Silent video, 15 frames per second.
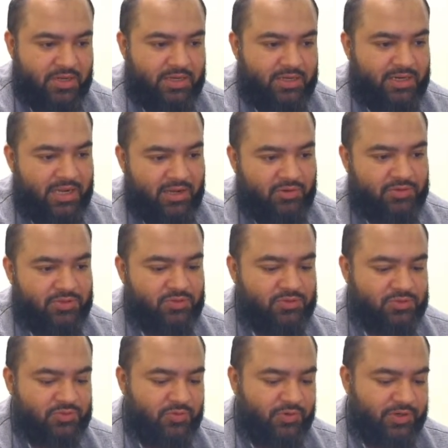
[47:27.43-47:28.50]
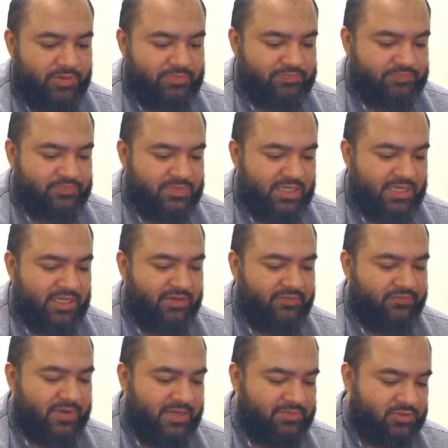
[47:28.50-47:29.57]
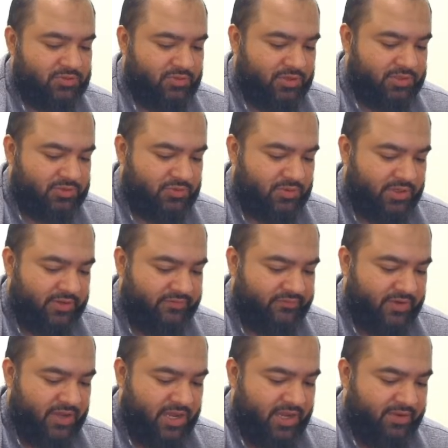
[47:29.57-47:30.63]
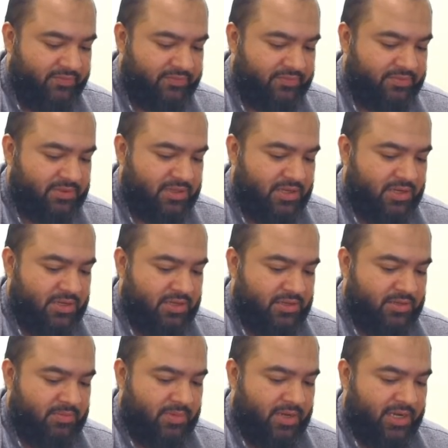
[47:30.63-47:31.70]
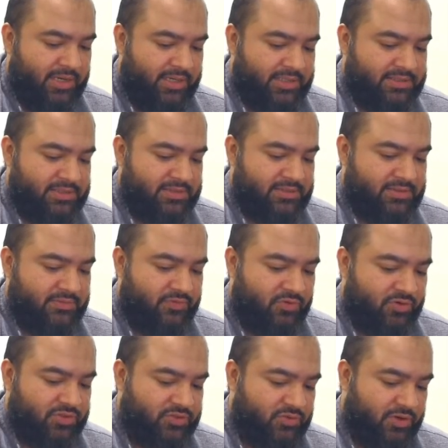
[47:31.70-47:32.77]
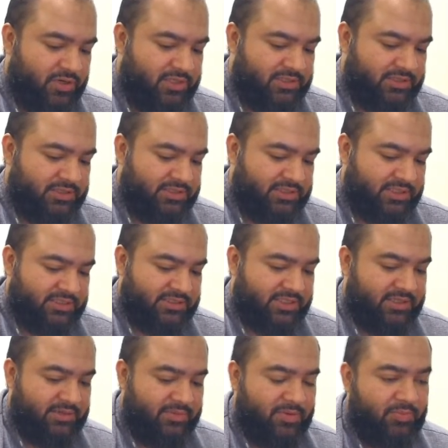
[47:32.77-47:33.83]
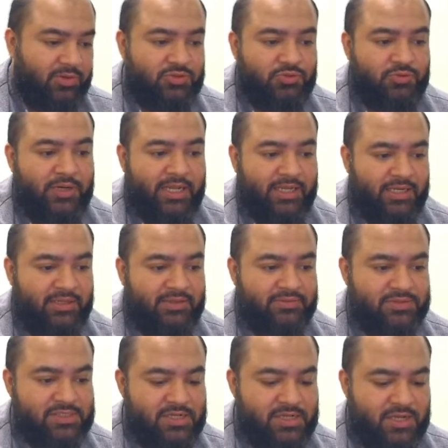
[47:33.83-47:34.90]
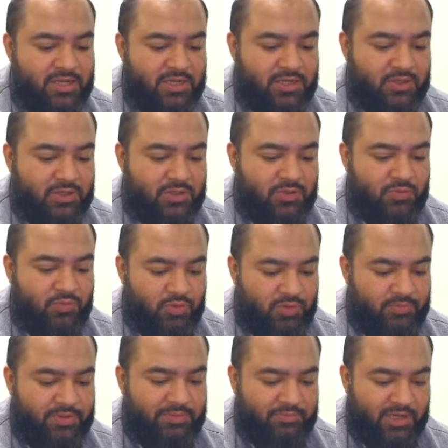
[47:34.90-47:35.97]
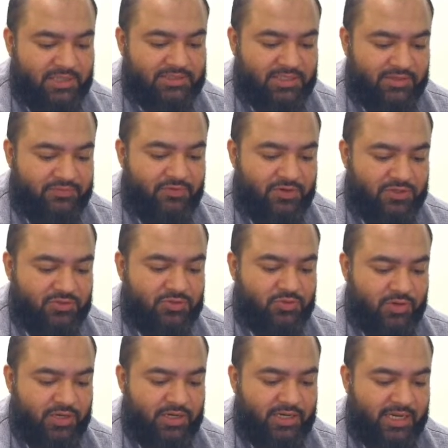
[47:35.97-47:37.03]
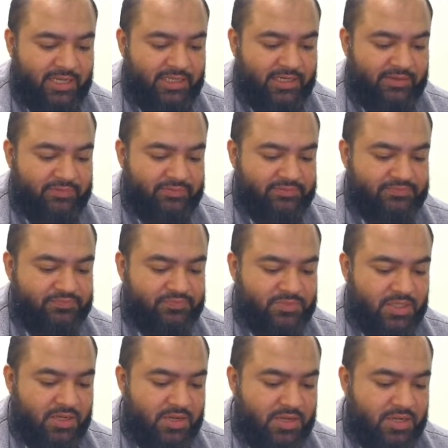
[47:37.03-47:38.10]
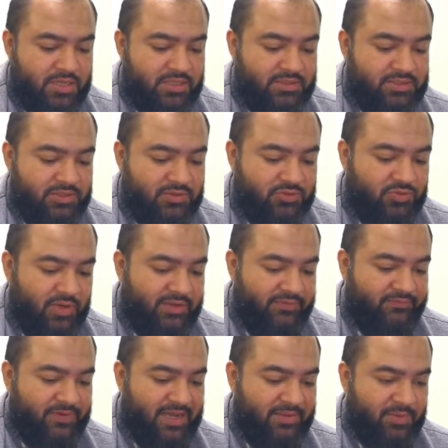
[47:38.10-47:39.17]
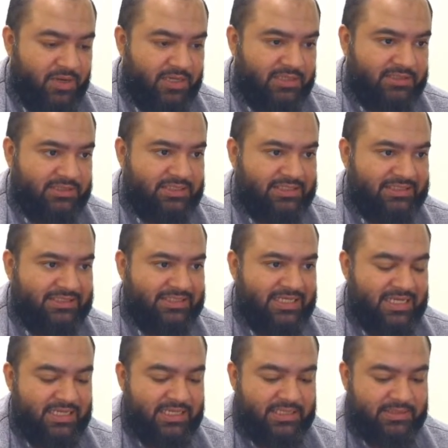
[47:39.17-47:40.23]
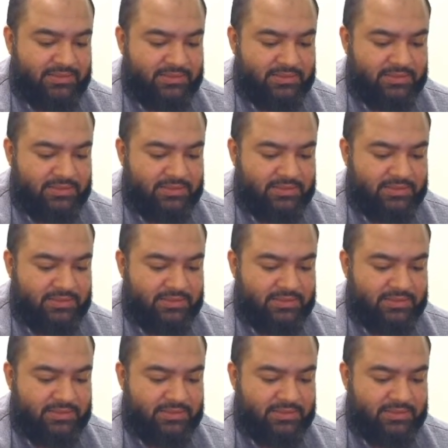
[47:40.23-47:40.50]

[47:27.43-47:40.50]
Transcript: Now you square. -5 squared is 25 minus 4 squared is just 16. Remember, two negatives will be positive when you square a negative. So 25 minus 16